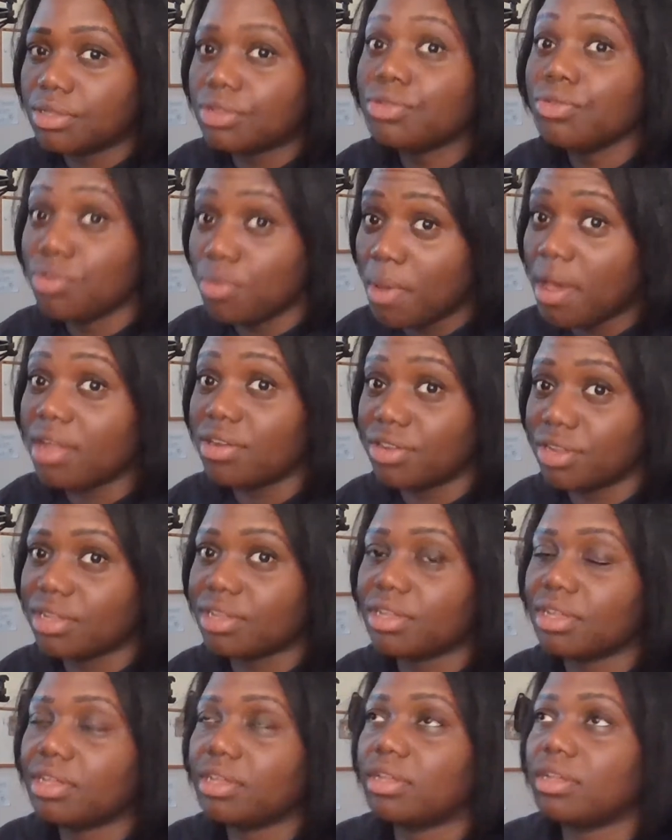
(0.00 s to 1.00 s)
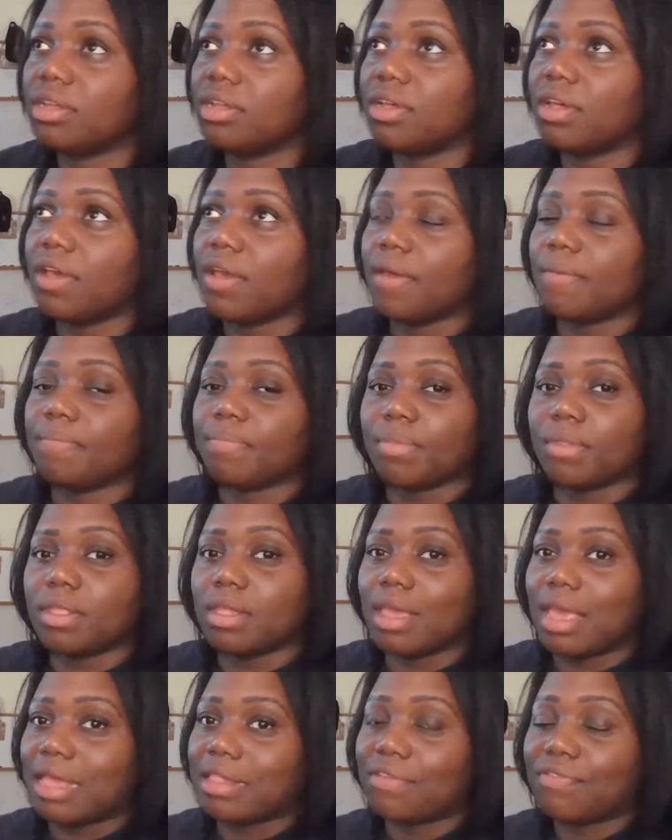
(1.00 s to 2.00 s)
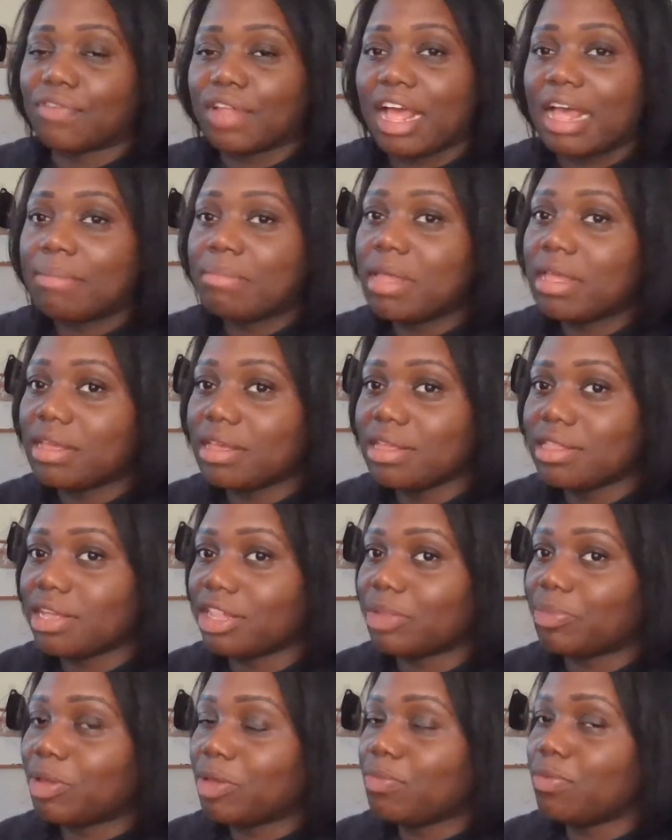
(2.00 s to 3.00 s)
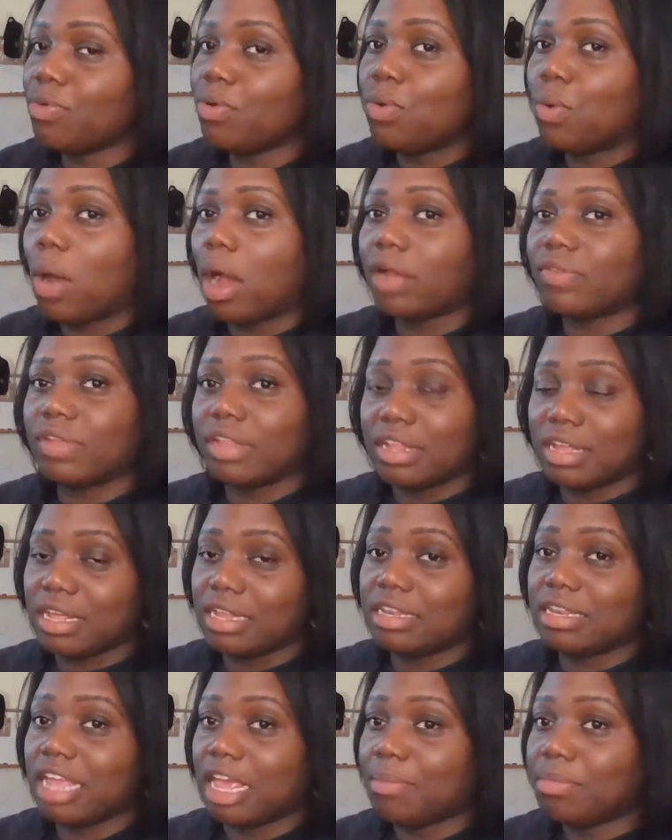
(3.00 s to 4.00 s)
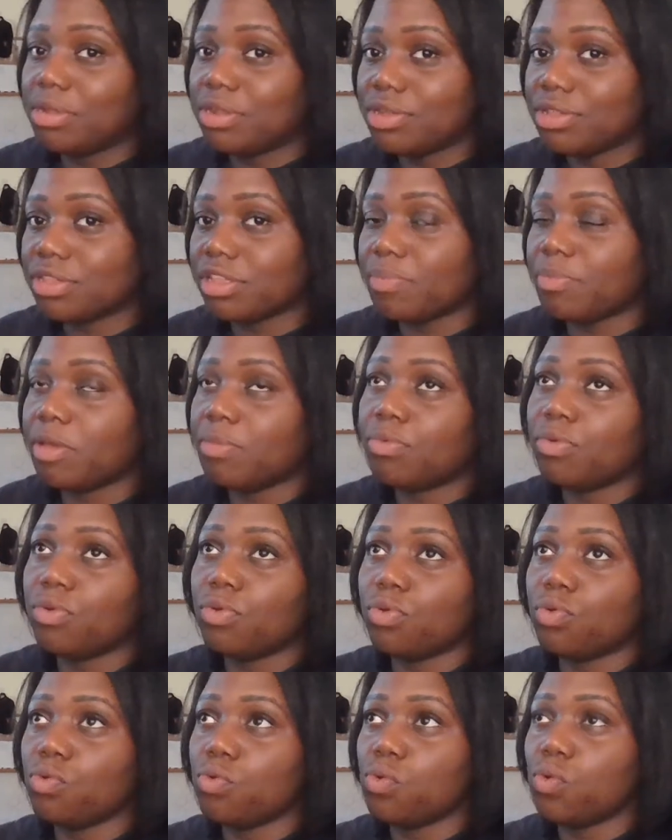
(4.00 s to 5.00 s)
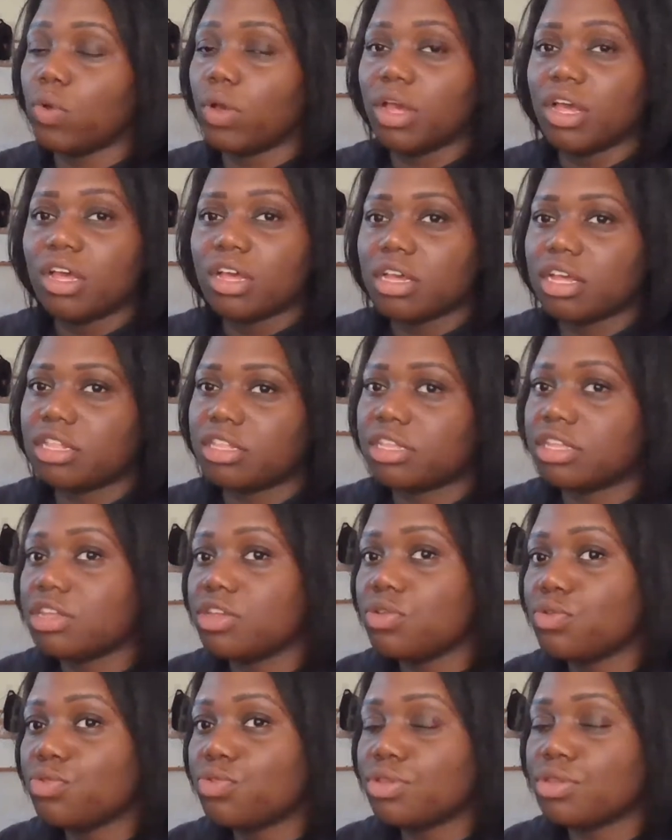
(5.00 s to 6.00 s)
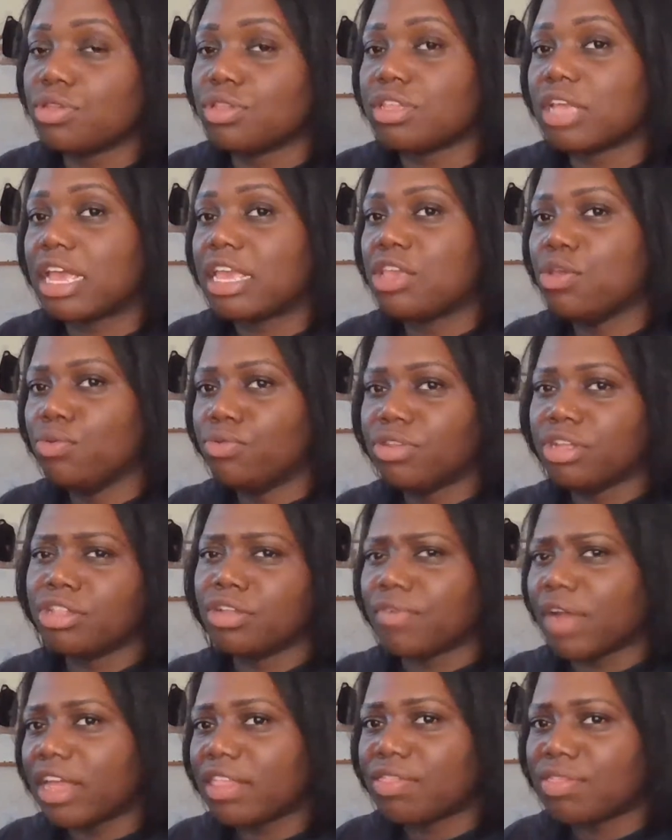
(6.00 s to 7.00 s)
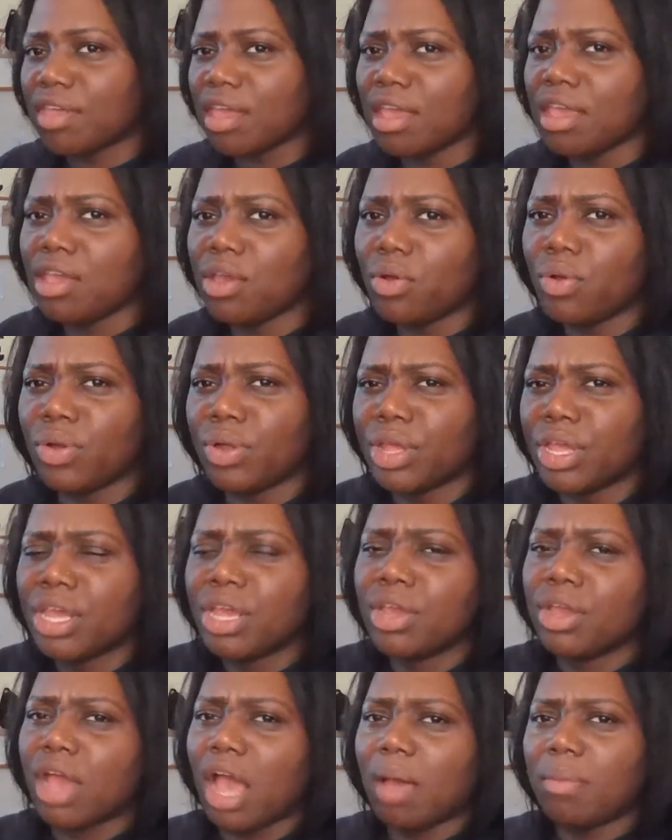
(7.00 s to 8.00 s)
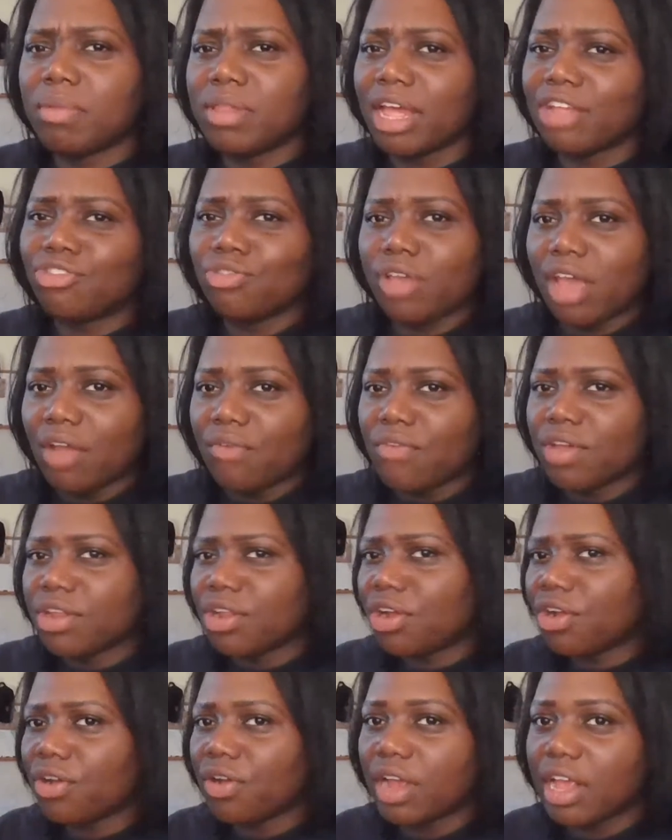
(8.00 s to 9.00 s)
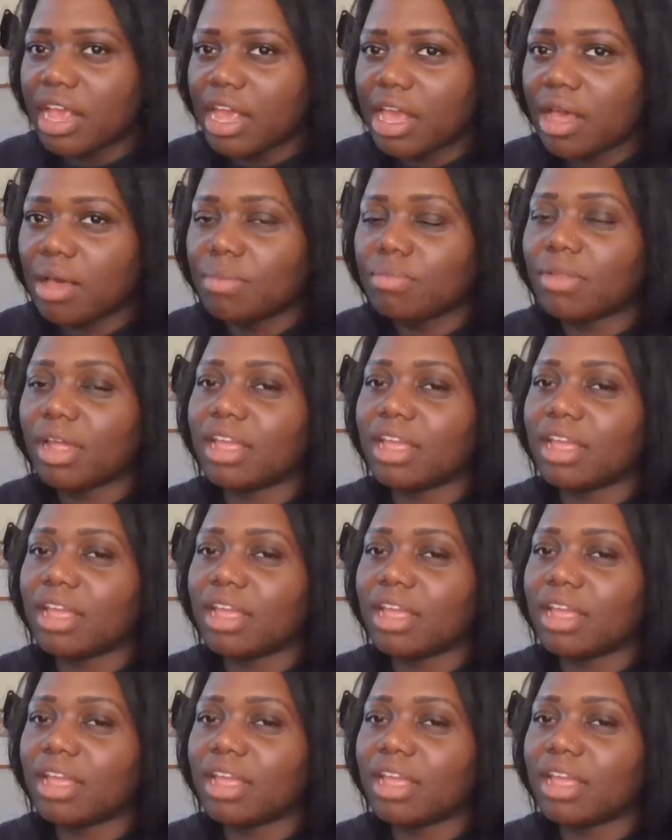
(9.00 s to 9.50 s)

And the flying monkeys are the people who are the enablers, the people who continue to say, you did the right thing, or I'm glad you got rid of her or him.